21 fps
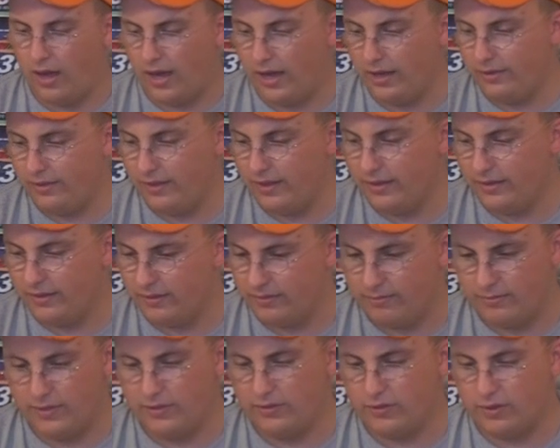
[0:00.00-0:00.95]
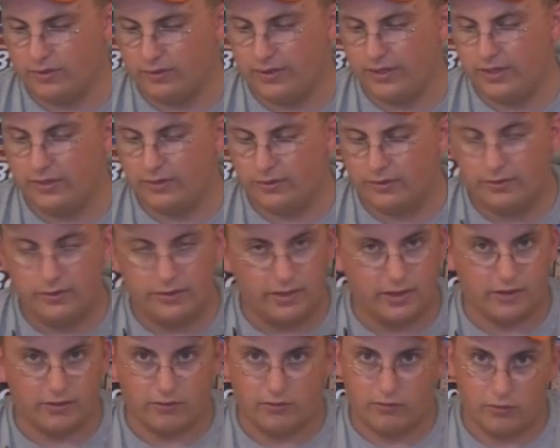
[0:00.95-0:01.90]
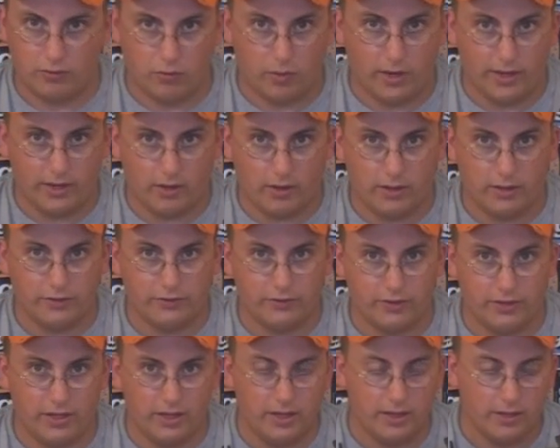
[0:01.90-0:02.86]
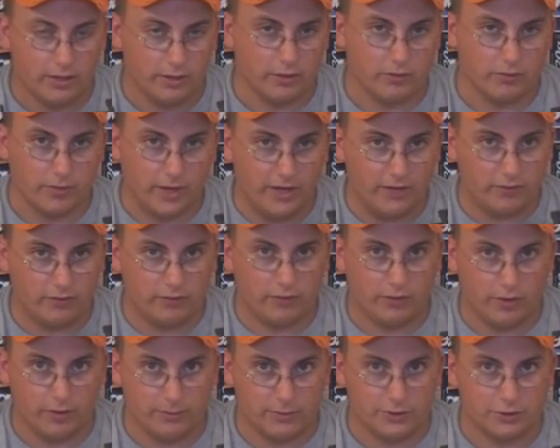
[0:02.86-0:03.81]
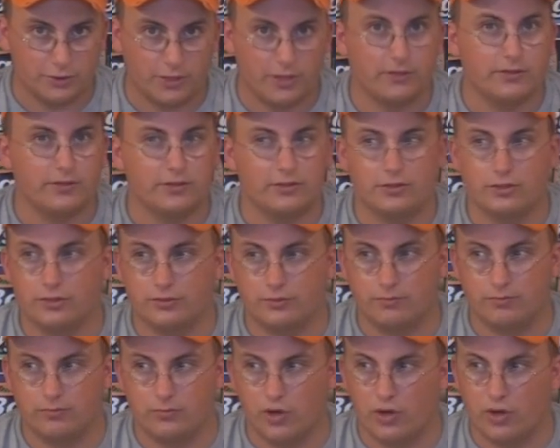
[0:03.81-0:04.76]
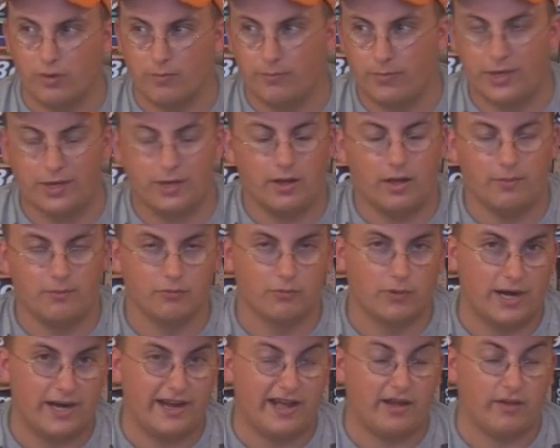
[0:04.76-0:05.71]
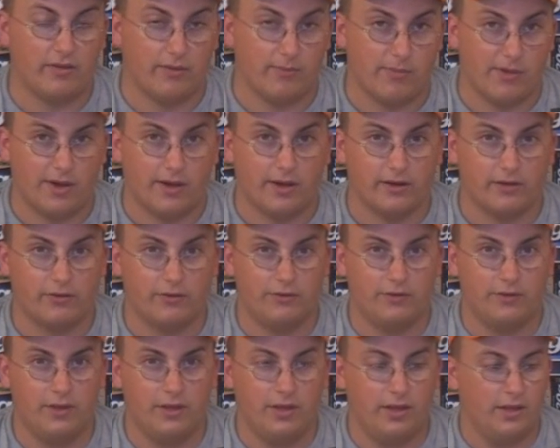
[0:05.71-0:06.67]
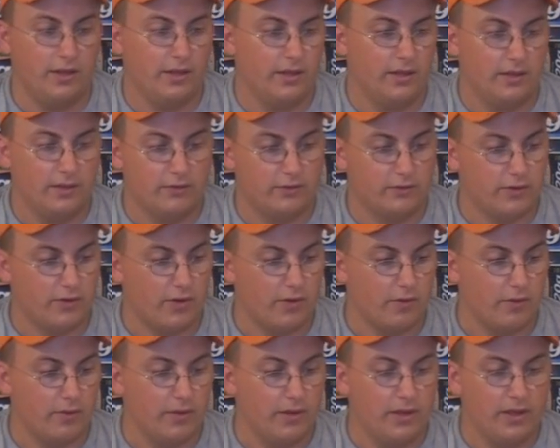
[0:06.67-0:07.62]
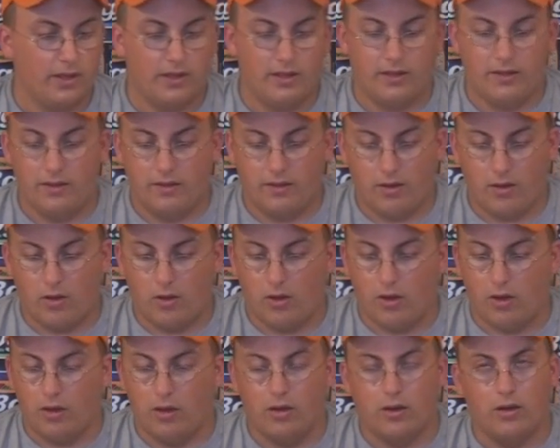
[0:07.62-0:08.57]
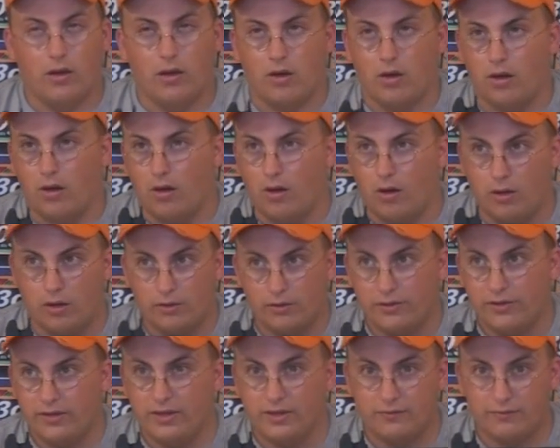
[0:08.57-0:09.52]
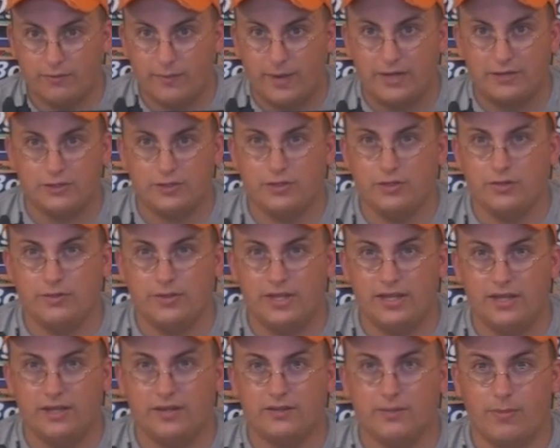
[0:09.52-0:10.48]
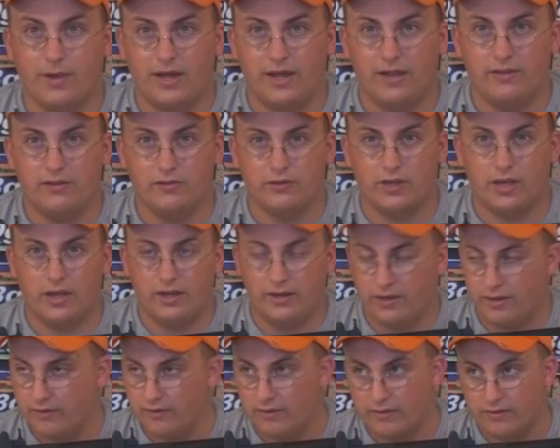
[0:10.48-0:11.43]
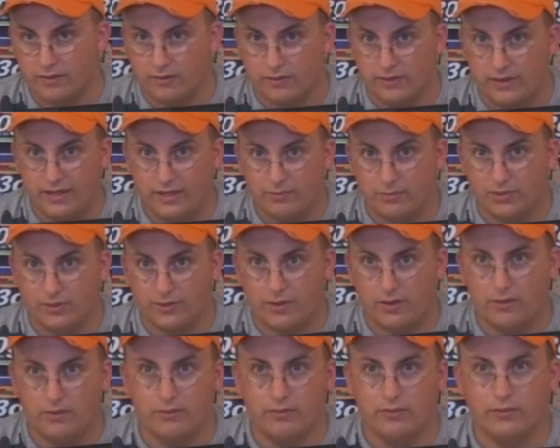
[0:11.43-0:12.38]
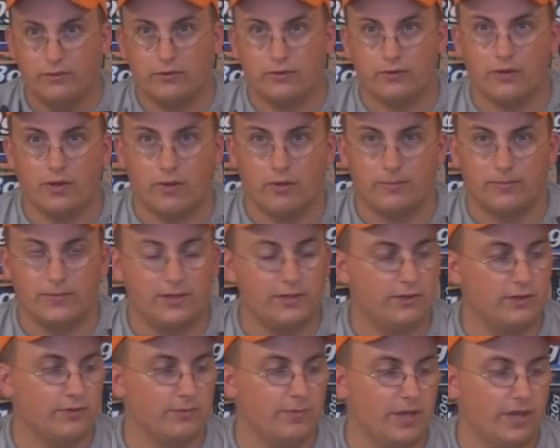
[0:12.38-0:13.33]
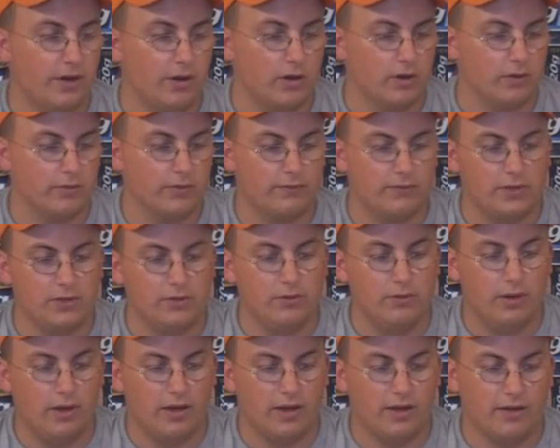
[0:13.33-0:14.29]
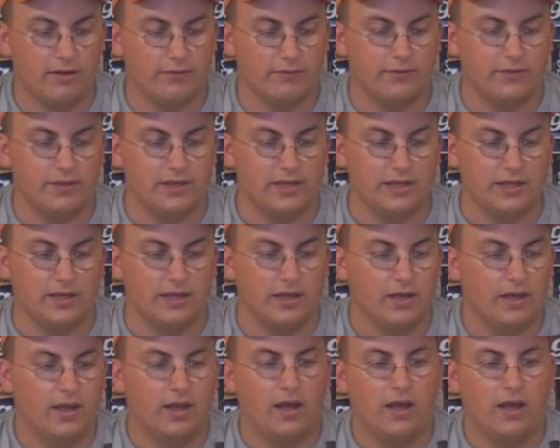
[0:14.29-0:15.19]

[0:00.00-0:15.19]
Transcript: I think this Galil is, quite honestly, a great skirmish gun to just, pick up right out of the box. So, all the information you need to buy this gun is in the link below. So, this has been our review of the